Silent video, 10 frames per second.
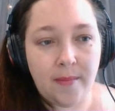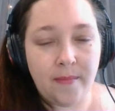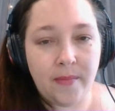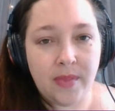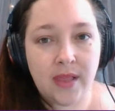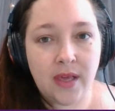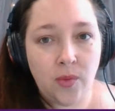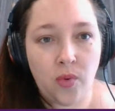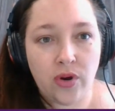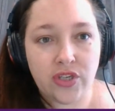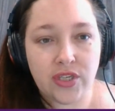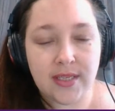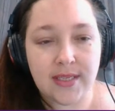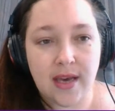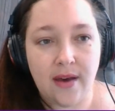little portions
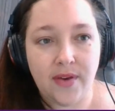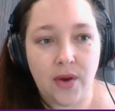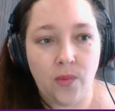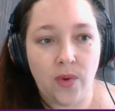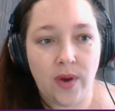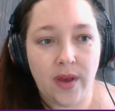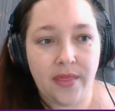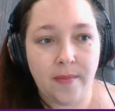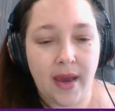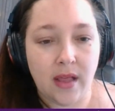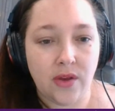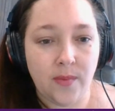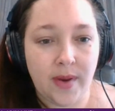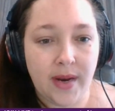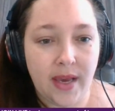of it with my
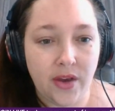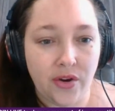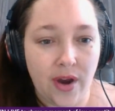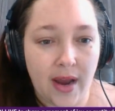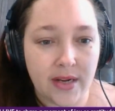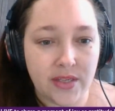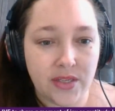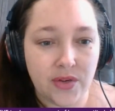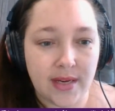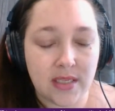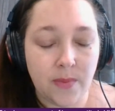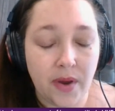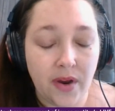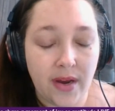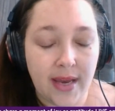Illuminate Your Gratitude
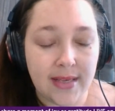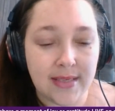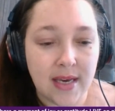experience.